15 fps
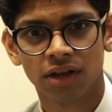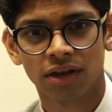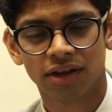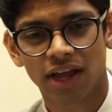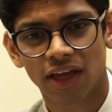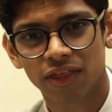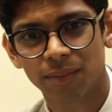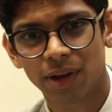
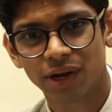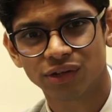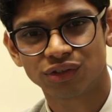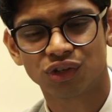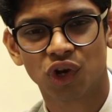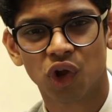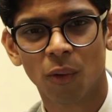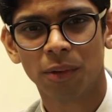Together Band is a
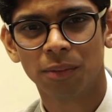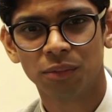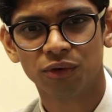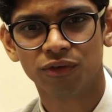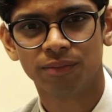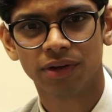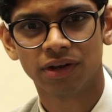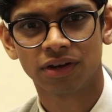global
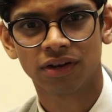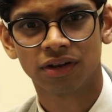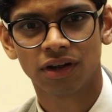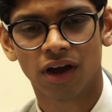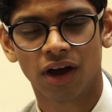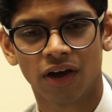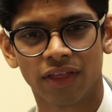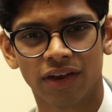movement
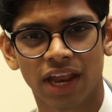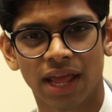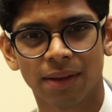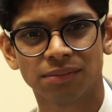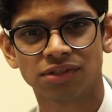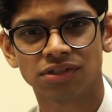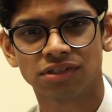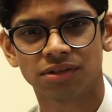that
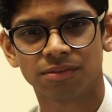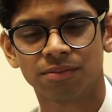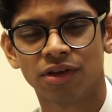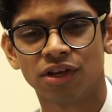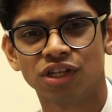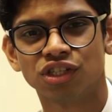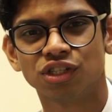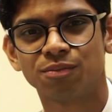aims to
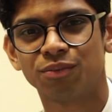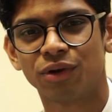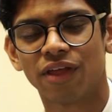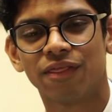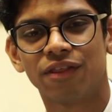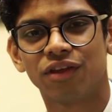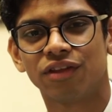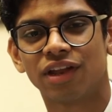
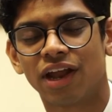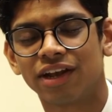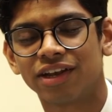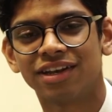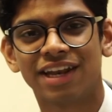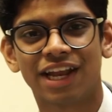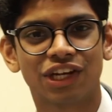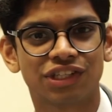spread the
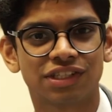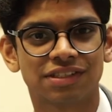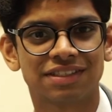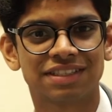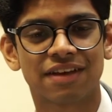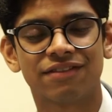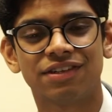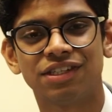United Nations
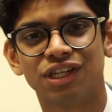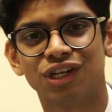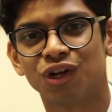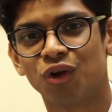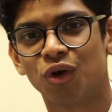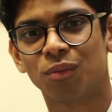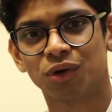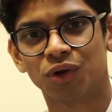17
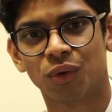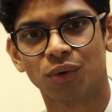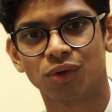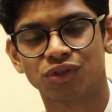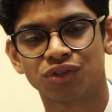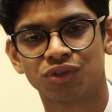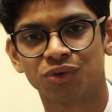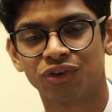global
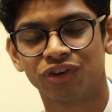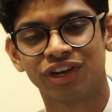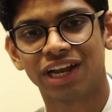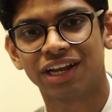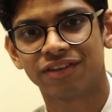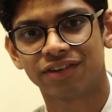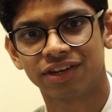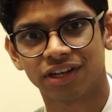goals through
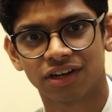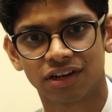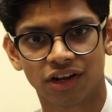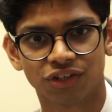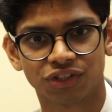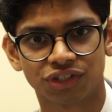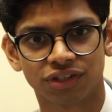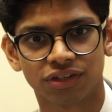creativity and
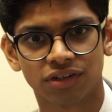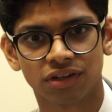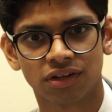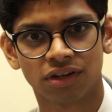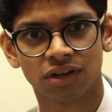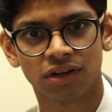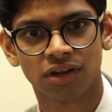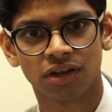culture.
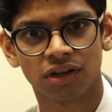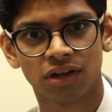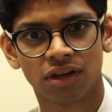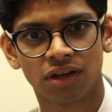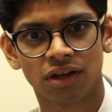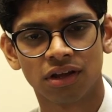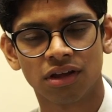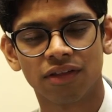
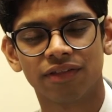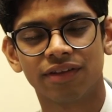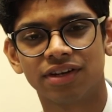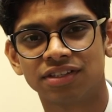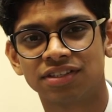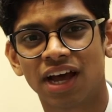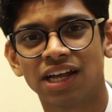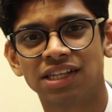The
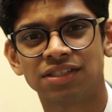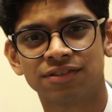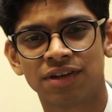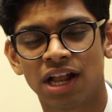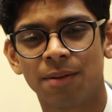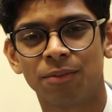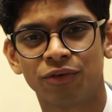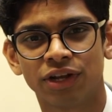designs have
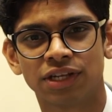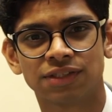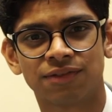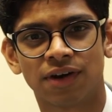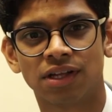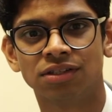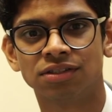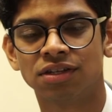helped raise
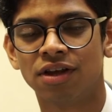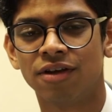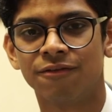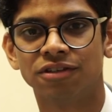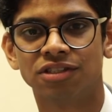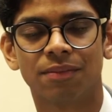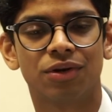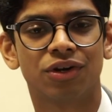funds
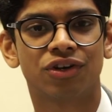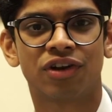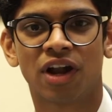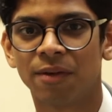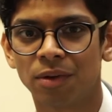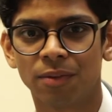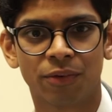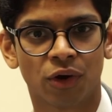for some
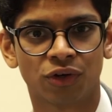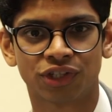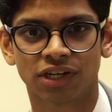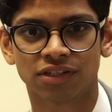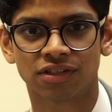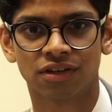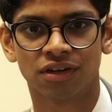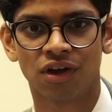incredible
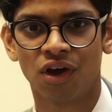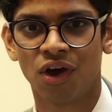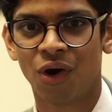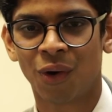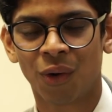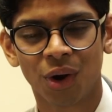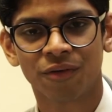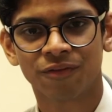projects, and
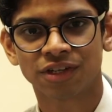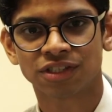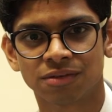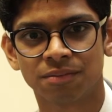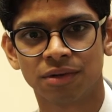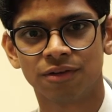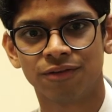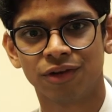all of at
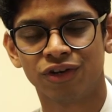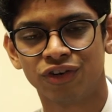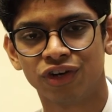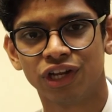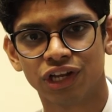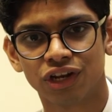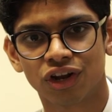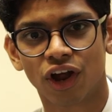Millfield
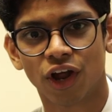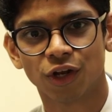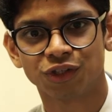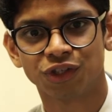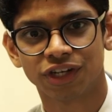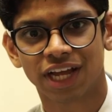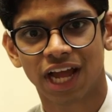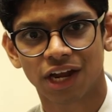really encourage
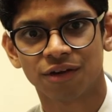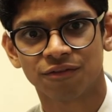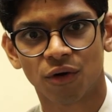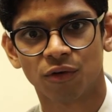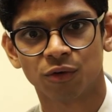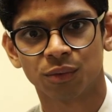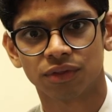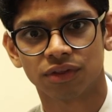you to get
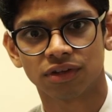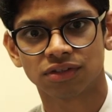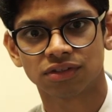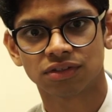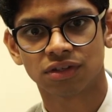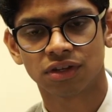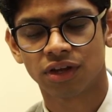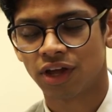involved with
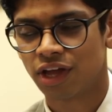this.